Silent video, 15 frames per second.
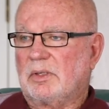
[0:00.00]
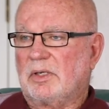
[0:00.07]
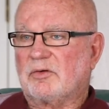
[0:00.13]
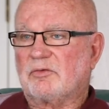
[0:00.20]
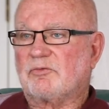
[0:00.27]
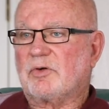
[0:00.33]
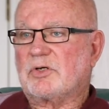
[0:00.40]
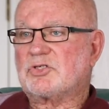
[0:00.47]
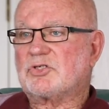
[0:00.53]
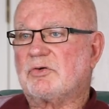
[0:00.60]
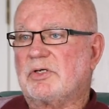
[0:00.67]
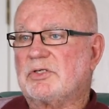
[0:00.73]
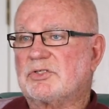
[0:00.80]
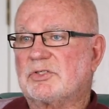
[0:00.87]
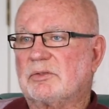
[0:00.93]
out of
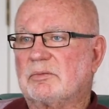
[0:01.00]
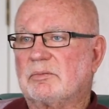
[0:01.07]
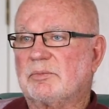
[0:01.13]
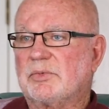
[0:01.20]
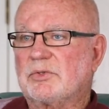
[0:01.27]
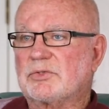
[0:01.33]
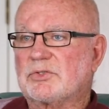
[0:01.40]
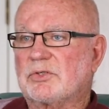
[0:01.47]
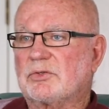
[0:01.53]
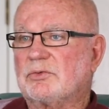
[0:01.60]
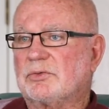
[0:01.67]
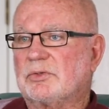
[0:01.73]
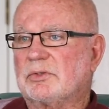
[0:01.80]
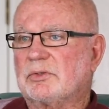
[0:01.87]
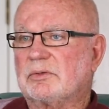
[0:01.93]
frustration because I
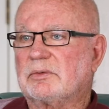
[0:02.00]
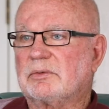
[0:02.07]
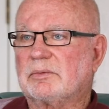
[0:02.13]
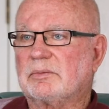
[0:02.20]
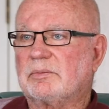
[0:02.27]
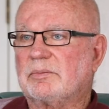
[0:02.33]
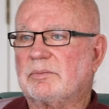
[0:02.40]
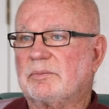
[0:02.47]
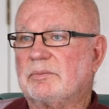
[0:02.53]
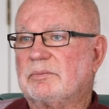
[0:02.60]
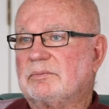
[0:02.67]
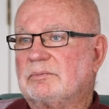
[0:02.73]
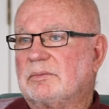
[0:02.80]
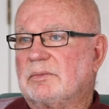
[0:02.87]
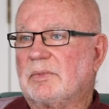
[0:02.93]
couldn't
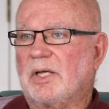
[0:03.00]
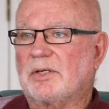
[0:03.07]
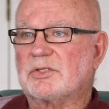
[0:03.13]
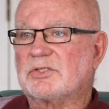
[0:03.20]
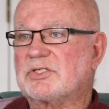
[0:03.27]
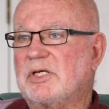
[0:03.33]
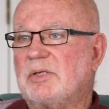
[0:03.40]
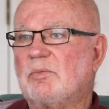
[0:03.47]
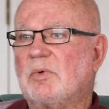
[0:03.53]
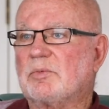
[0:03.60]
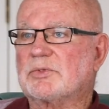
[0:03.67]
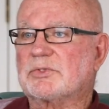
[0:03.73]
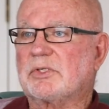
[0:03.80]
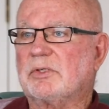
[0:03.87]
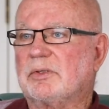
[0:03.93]
understand
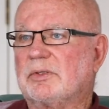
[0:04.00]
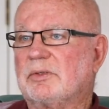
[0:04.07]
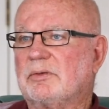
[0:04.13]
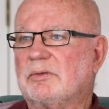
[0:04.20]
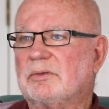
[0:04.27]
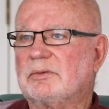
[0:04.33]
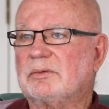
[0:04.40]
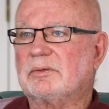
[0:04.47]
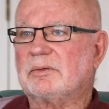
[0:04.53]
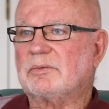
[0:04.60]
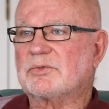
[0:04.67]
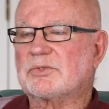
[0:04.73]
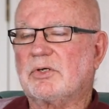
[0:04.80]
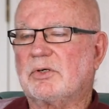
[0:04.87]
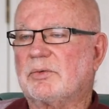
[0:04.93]
what was going on, I
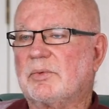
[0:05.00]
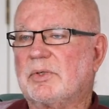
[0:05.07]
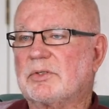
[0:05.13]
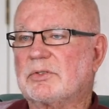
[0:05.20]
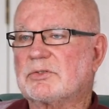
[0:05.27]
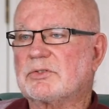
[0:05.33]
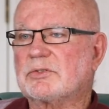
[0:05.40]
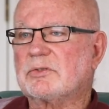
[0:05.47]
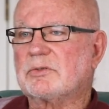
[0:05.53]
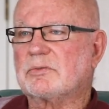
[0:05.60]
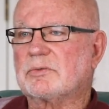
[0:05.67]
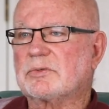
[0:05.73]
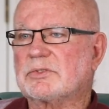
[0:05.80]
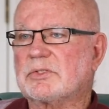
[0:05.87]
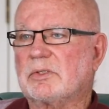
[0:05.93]
was going around in
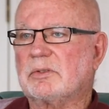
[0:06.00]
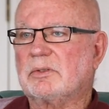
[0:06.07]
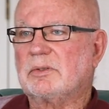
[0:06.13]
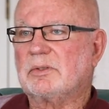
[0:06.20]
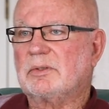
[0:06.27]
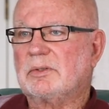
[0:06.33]
circles. So